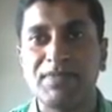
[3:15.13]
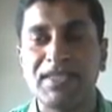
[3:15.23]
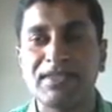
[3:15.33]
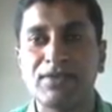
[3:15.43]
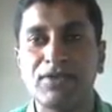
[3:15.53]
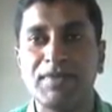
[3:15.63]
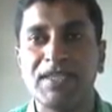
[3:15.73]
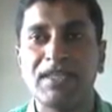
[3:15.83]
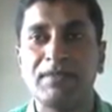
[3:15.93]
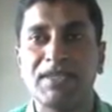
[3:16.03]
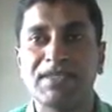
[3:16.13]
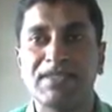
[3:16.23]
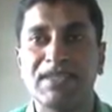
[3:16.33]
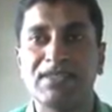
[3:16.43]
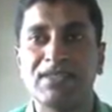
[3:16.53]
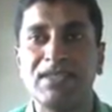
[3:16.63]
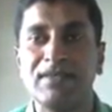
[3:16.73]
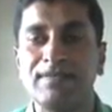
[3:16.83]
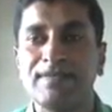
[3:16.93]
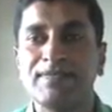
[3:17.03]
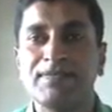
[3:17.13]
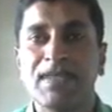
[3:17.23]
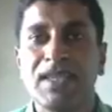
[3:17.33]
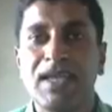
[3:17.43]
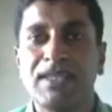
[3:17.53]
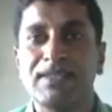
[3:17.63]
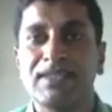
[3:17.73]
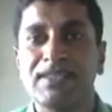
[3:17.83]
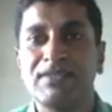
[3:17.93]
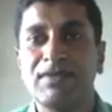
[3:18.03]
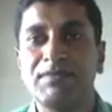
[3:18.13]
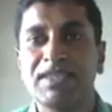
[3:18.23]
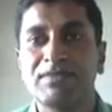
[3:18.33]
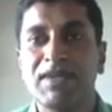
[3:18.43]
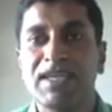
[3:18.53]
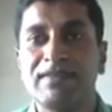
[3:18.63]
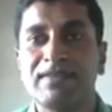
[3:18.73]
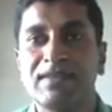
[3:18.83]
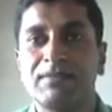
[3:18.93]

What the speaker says: that's going to be nothing but 60, and 60 will be displayed as the sum.